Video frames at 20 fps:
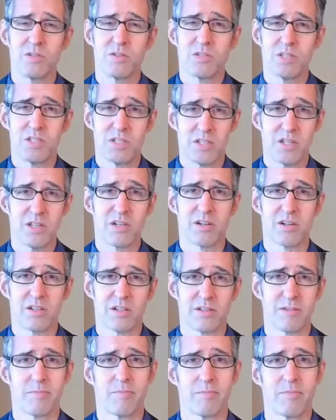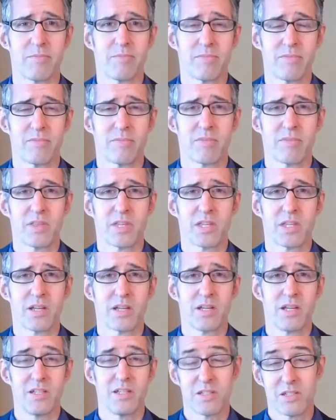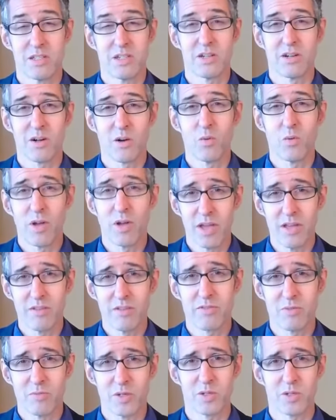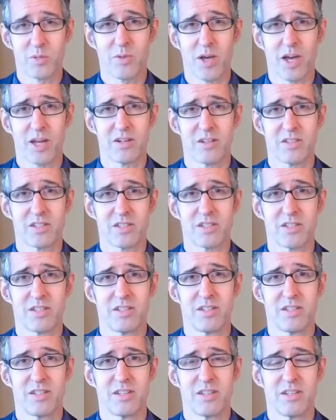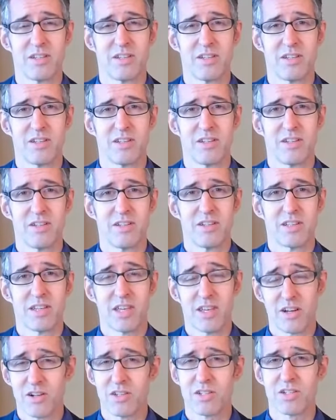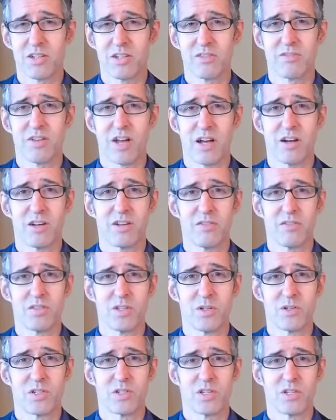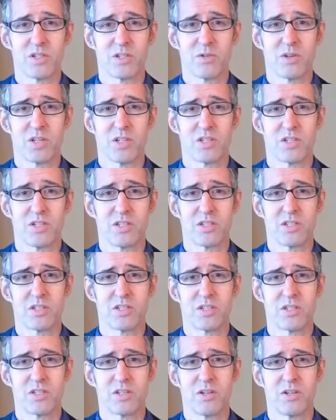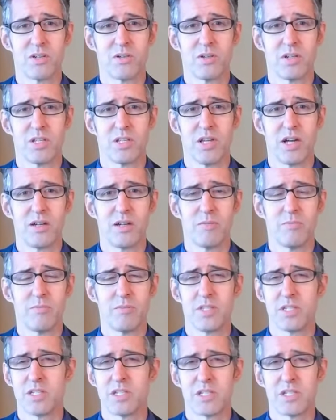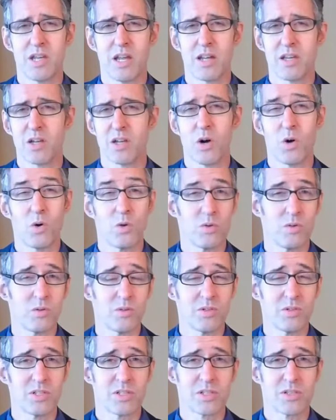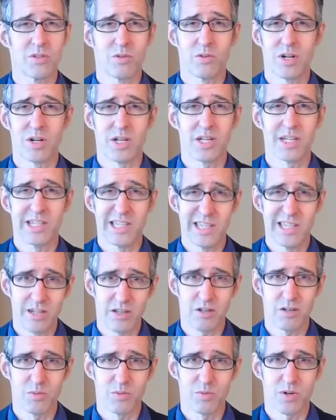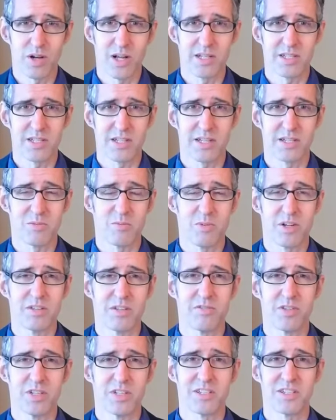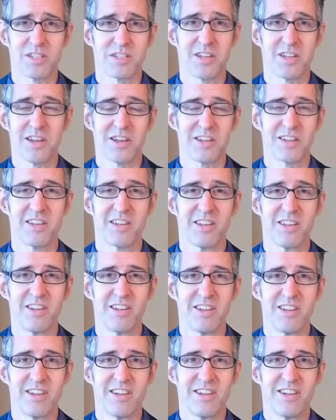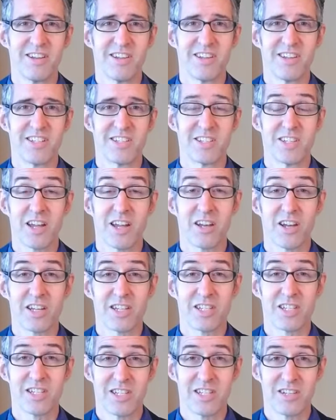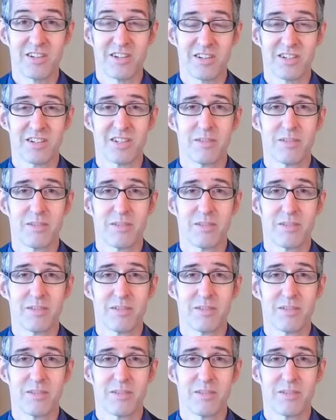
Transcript: steer and steer away from those patterns, get ourselves out of those situations. So um, this is not a cold or a clinical process. Mindfulness is not, it's not austere.